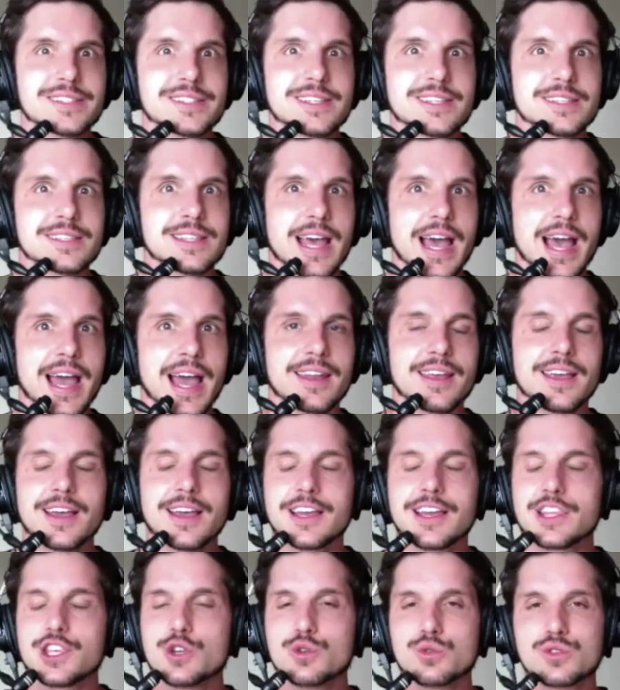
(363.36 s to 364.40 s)
is that
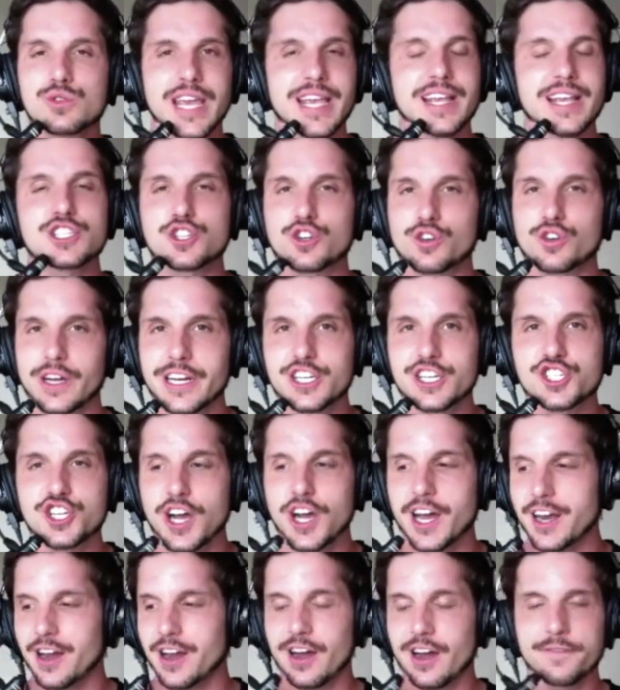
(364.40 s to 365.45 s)
you take a
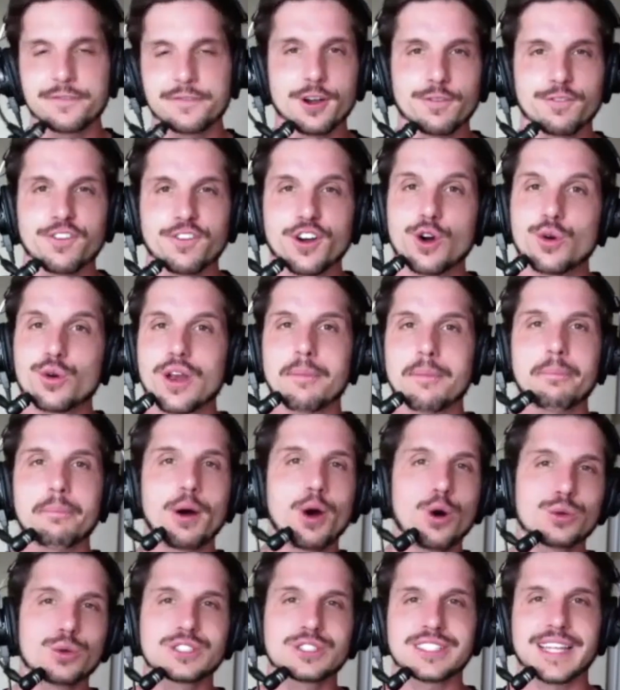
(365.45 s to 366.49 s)
screenshot of your phone,
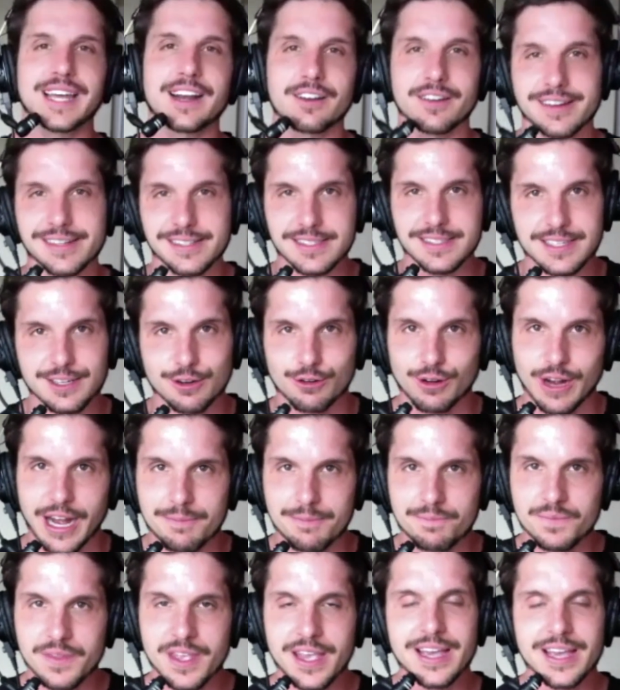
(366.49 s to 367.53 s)
post that on
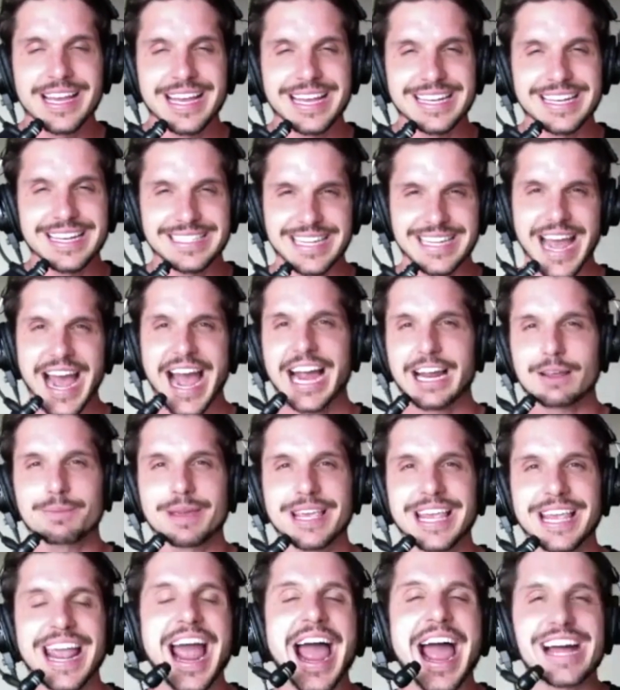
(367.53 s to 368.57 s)
Instagram, and tag
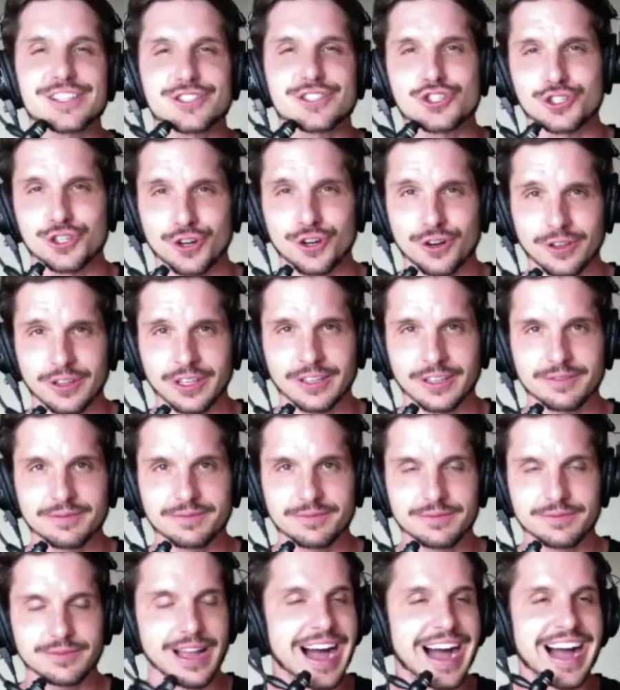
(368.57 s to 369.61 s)
me at Sterling.
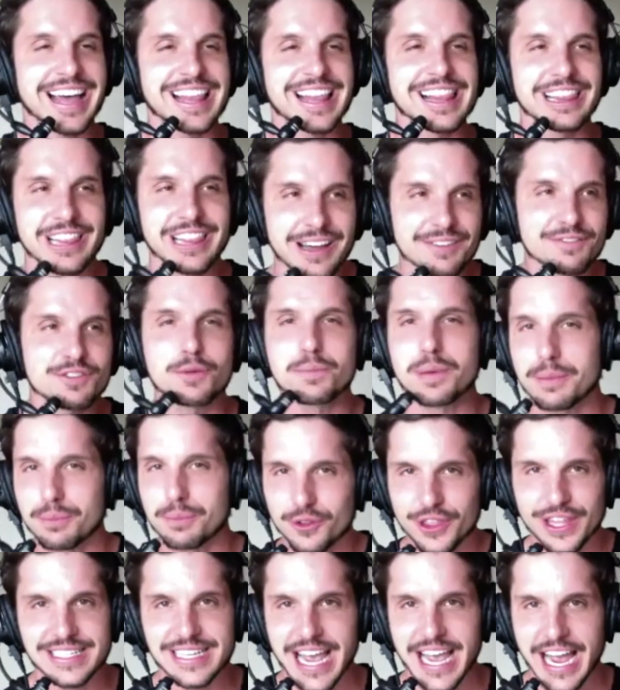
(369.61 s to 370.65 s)
I love the people
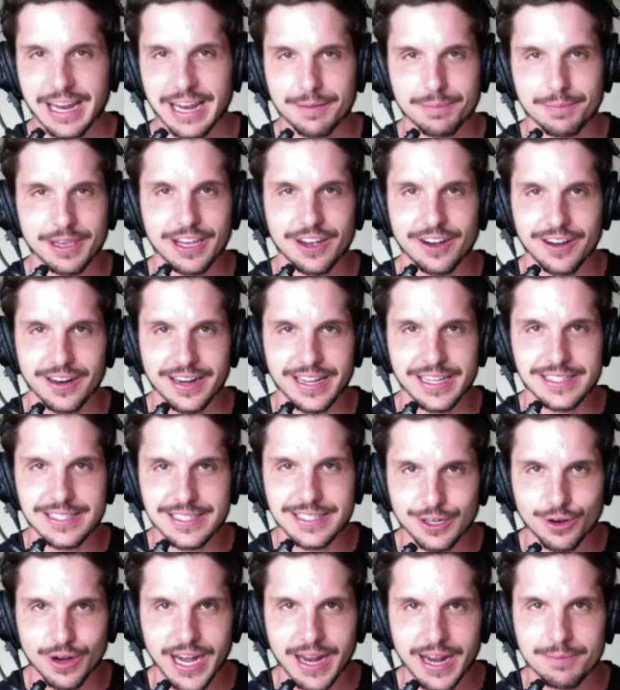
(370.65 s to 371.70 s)
that tag me on
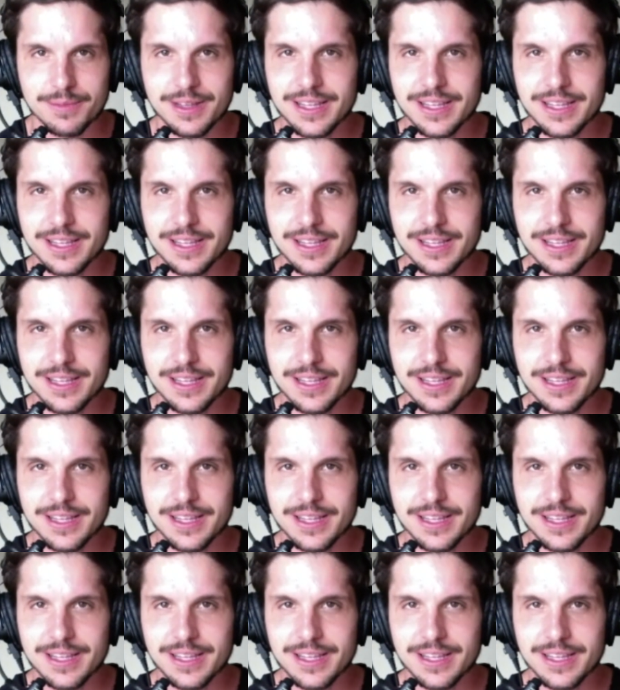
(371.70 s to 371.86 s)
Instagram